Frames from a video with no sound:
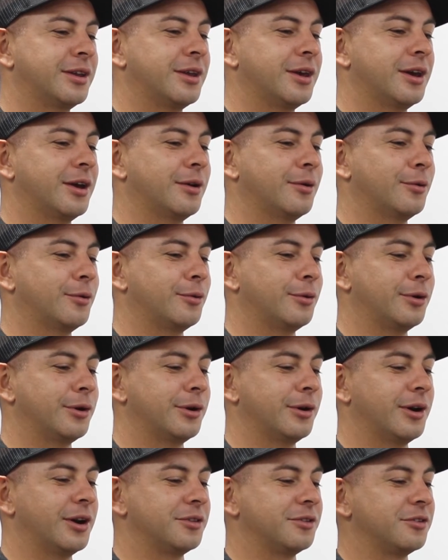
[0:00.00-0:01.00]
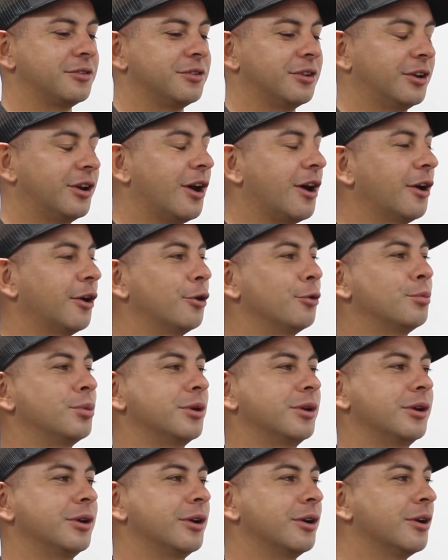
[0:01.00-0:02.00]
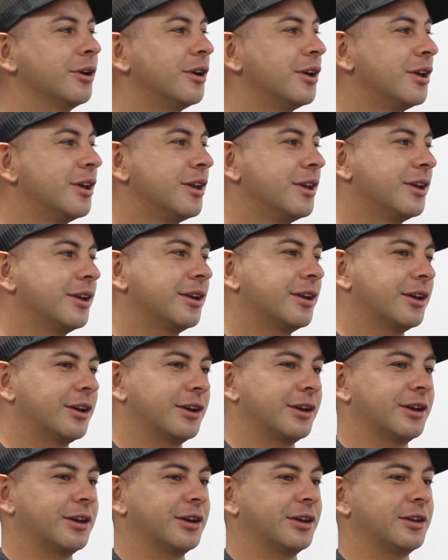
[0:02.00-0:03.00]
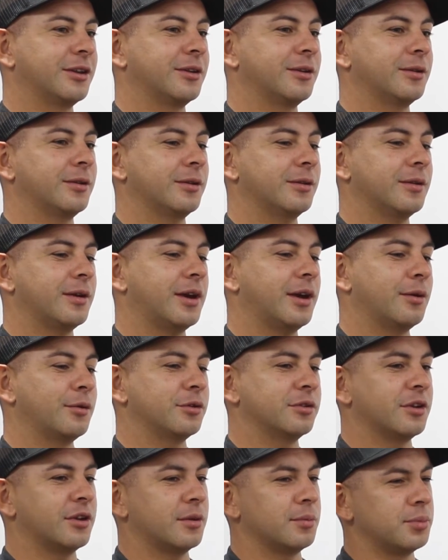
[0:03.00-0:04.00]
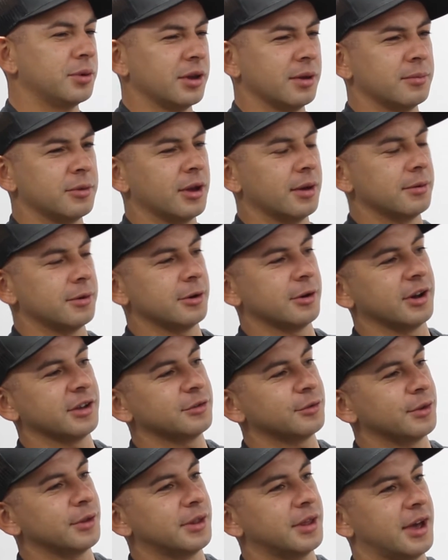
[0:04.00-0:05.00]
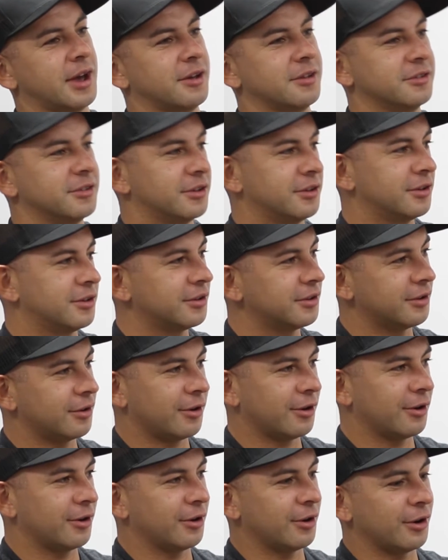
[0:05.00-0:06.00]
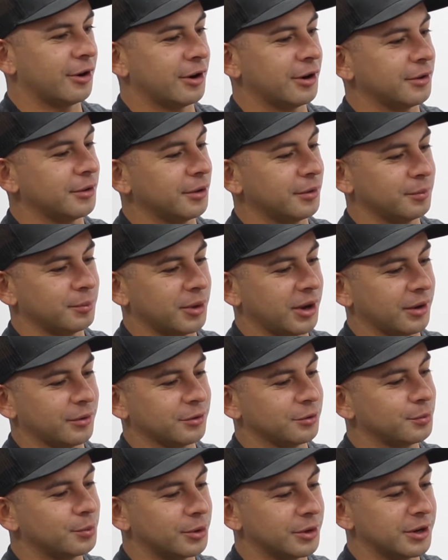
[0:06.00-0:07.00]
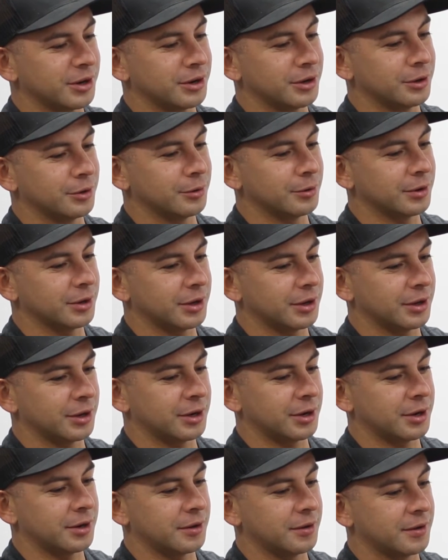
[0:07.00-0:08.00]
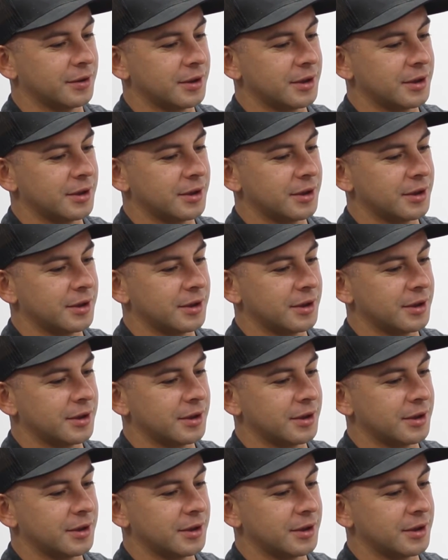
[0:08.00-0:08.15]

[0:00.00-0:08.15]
we were at the Chicago Pier, and I was on a BMW S1000 RR. The bike was pretty new, and